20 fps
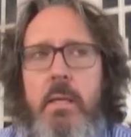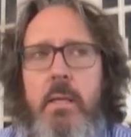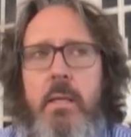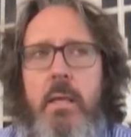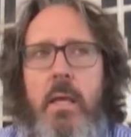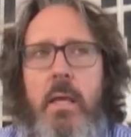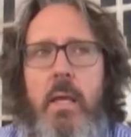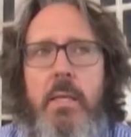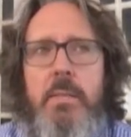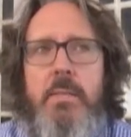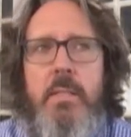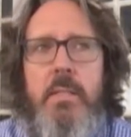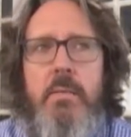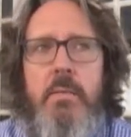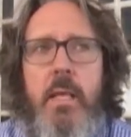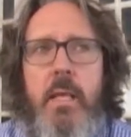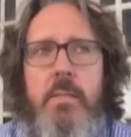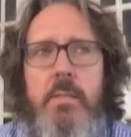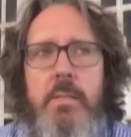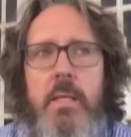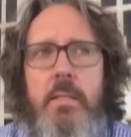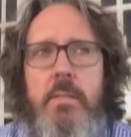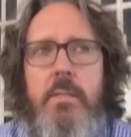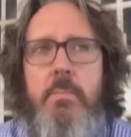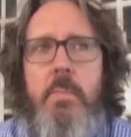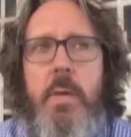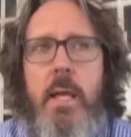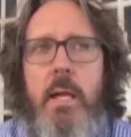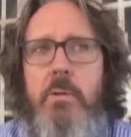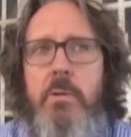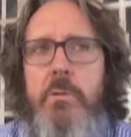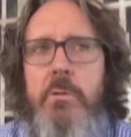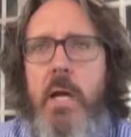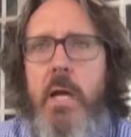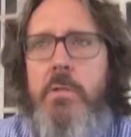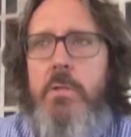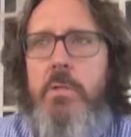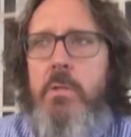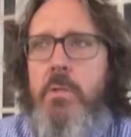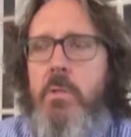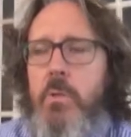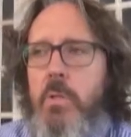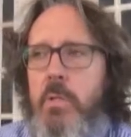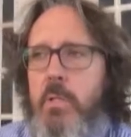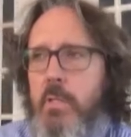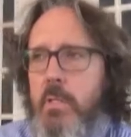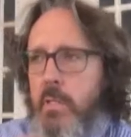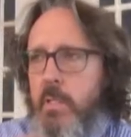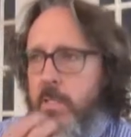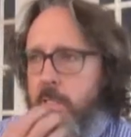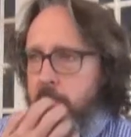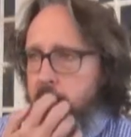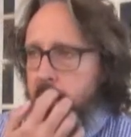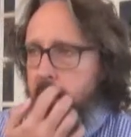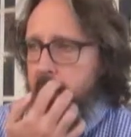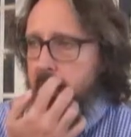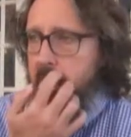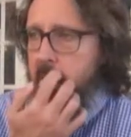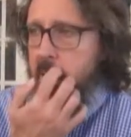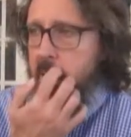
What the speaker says: as a medical doctor who can listen and then